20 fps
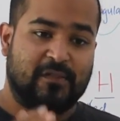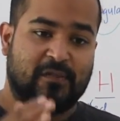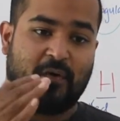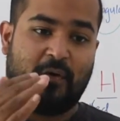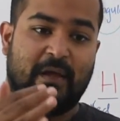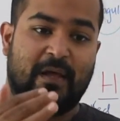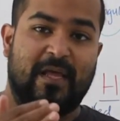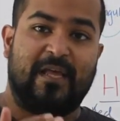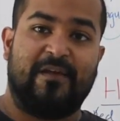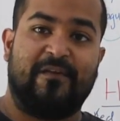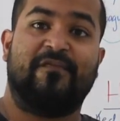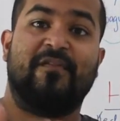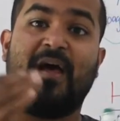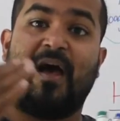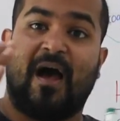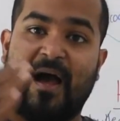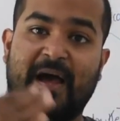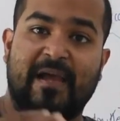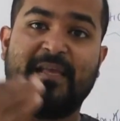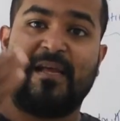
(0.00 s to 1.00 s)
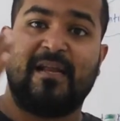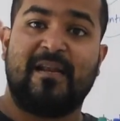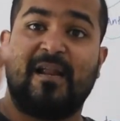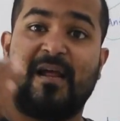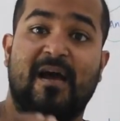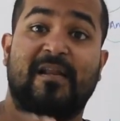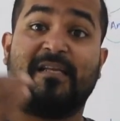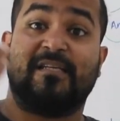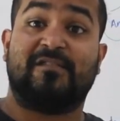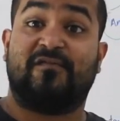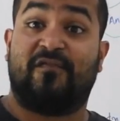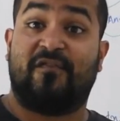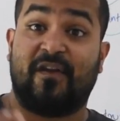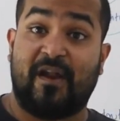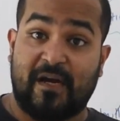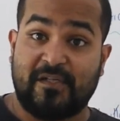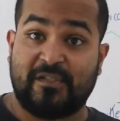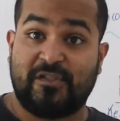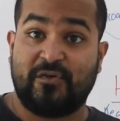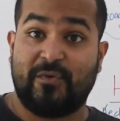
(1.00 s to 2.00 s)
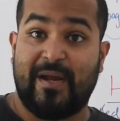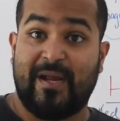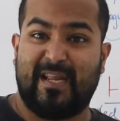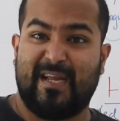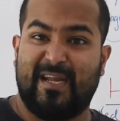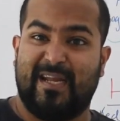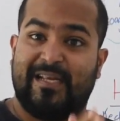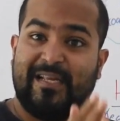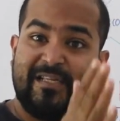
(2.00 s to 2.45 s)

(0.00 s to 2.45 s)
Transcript: So, if the INR is fluctuating,